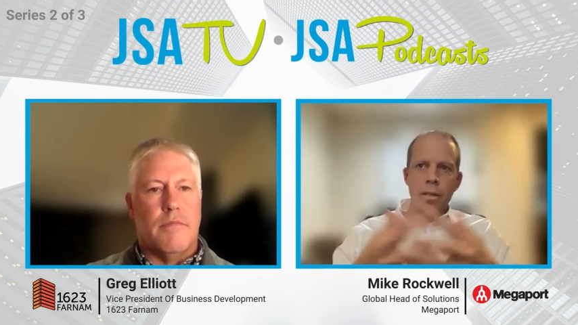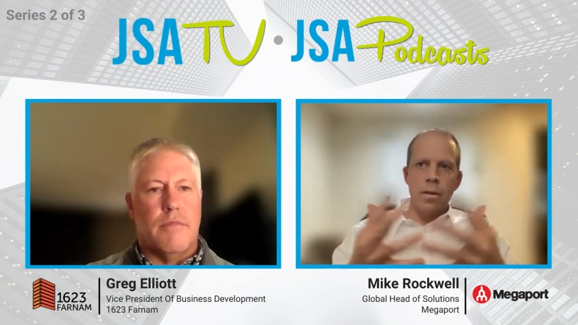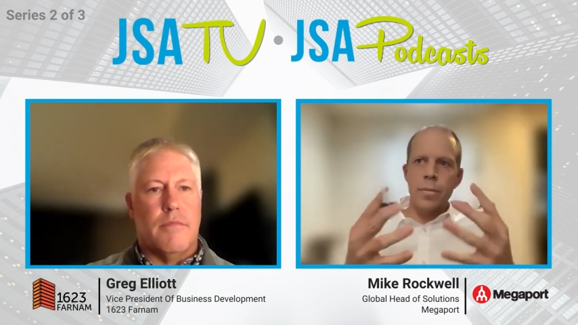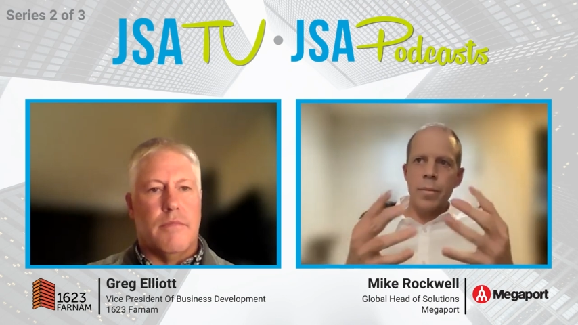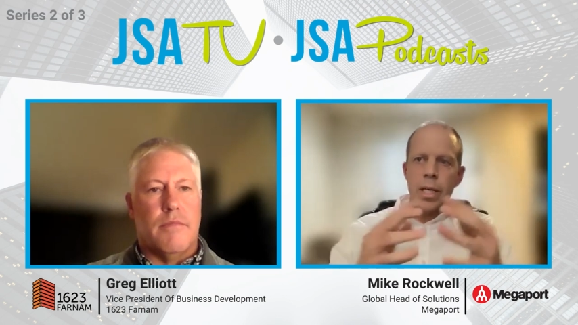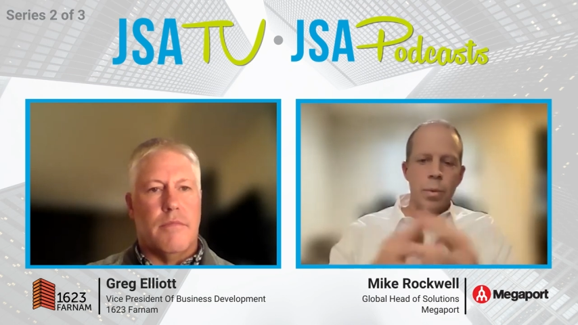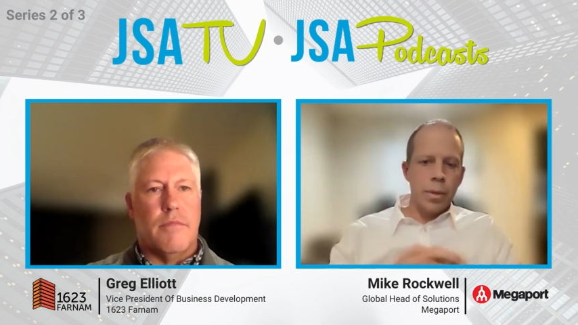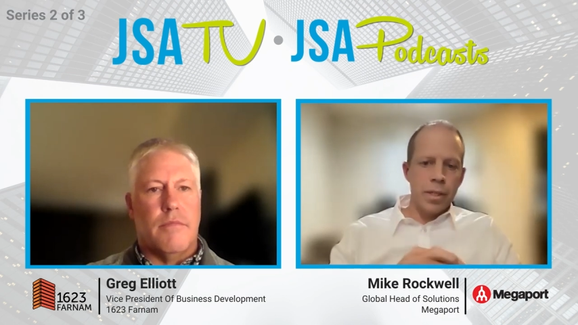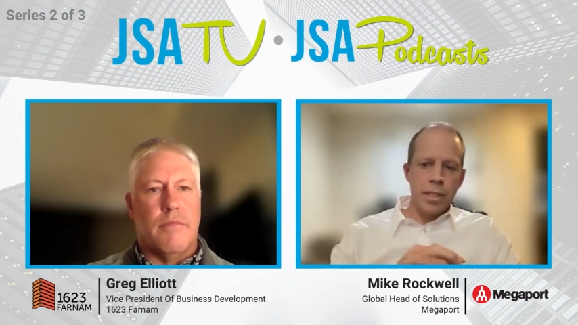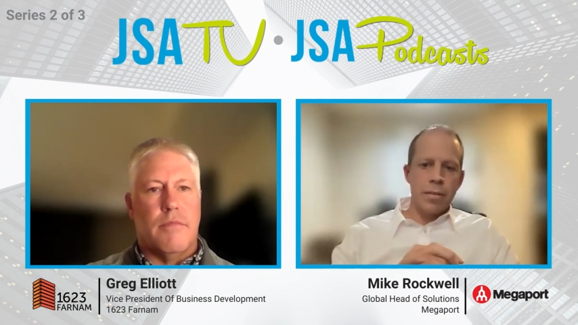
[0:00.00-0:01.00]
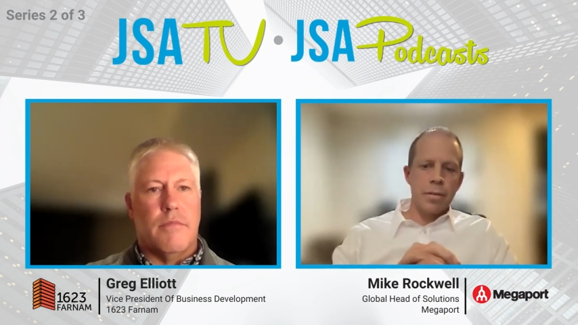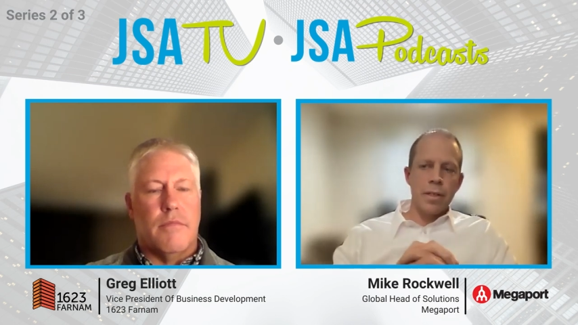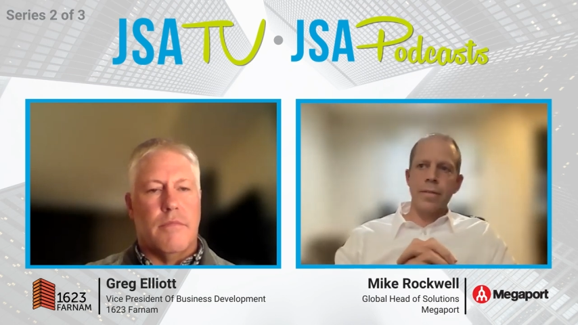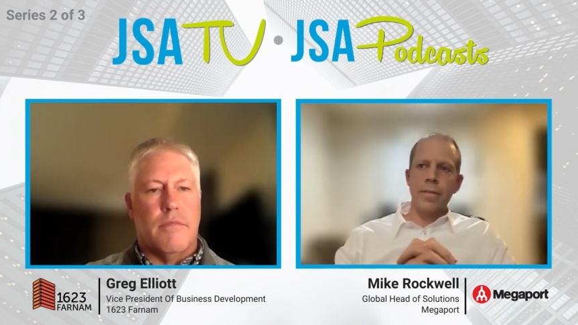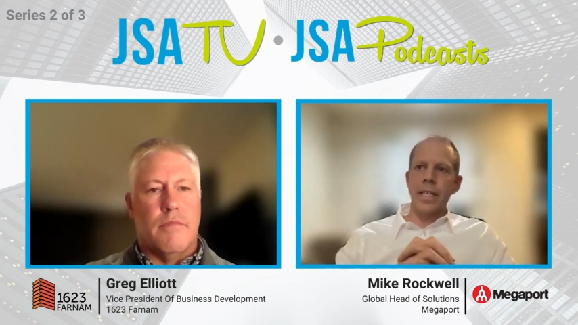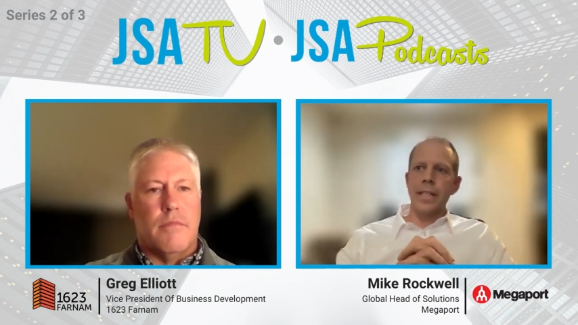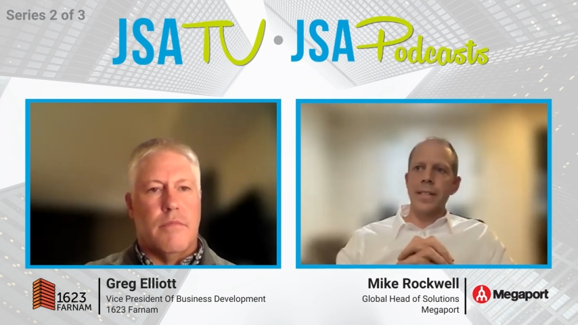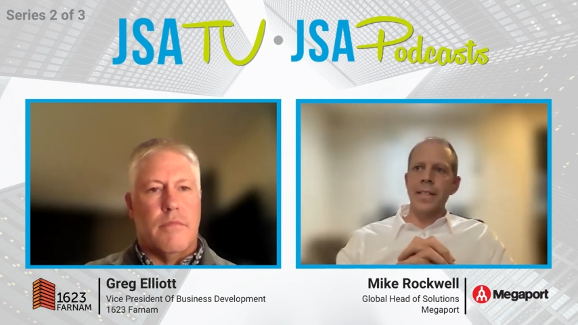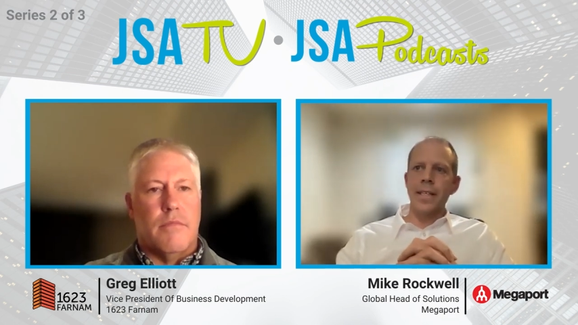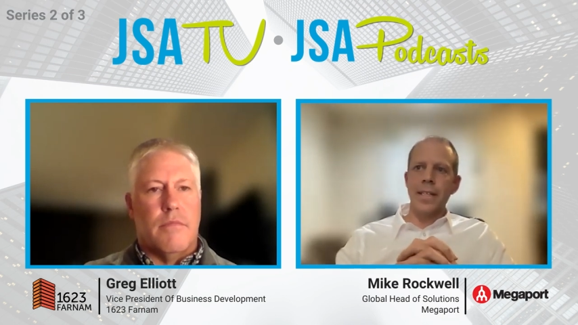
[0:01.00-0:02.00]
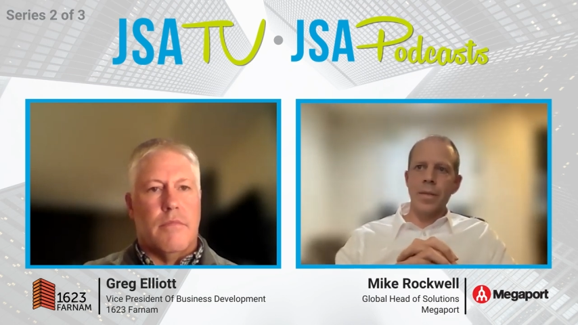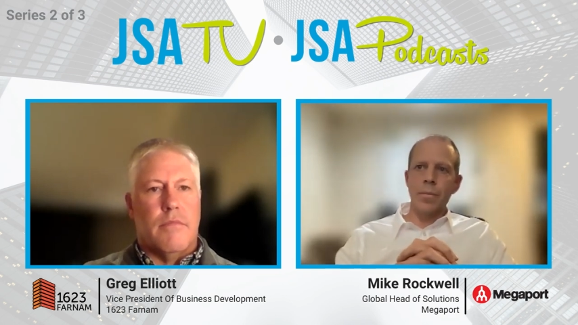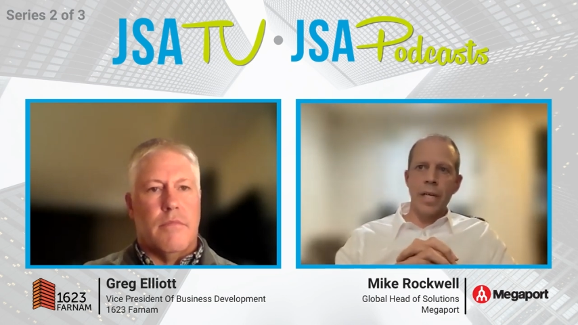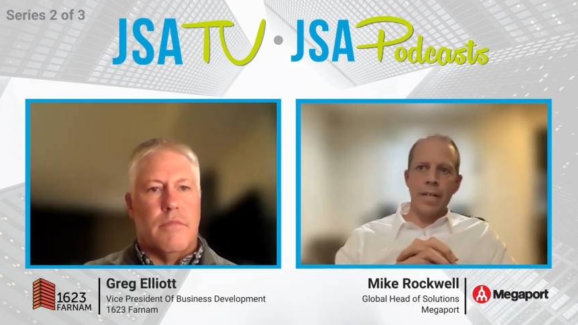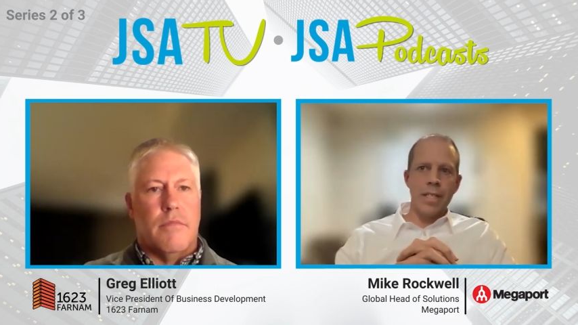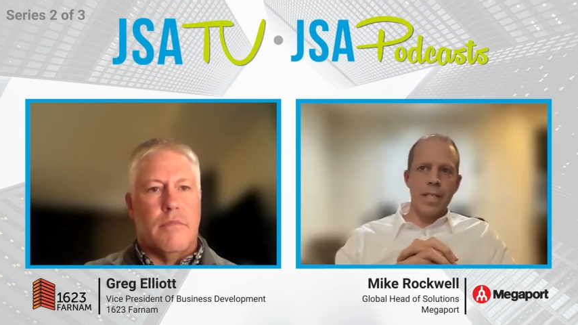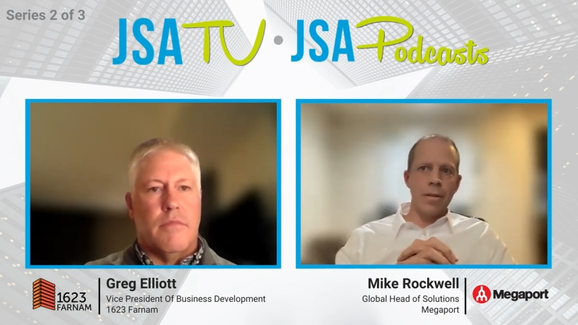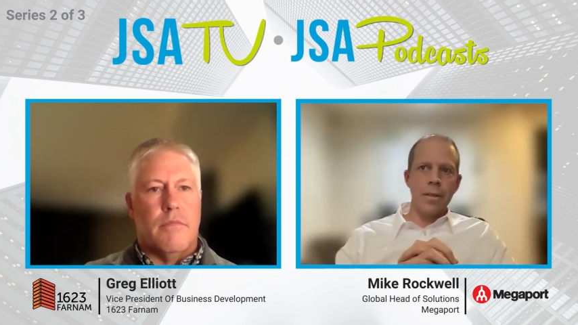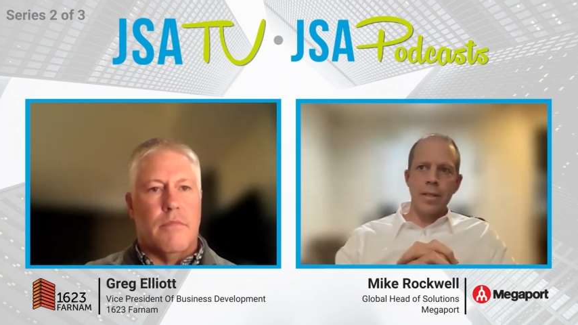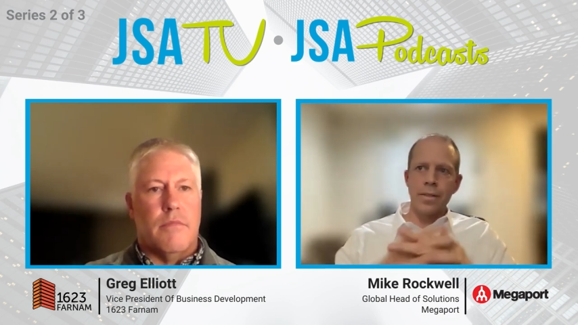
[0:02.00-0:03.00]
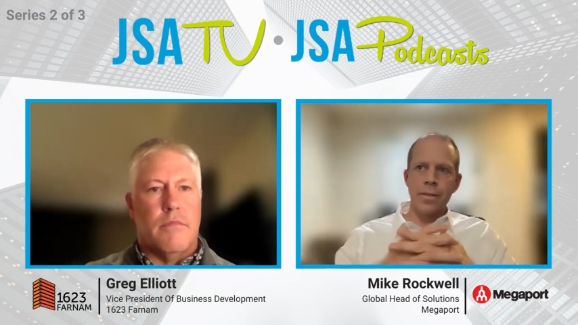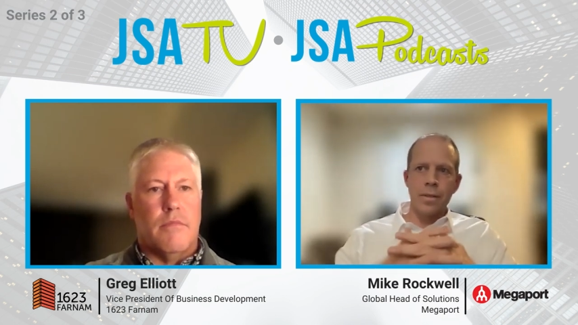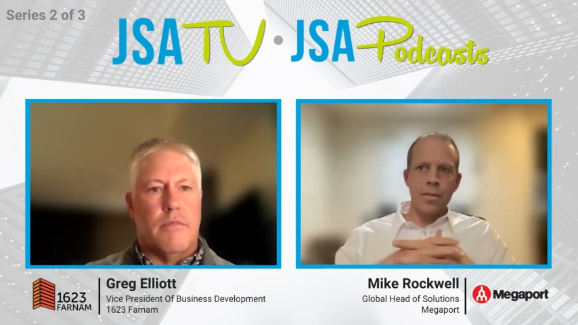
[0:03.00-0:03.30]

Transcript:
Speaker 1: you know, our Megaport software-defined uh, private network is,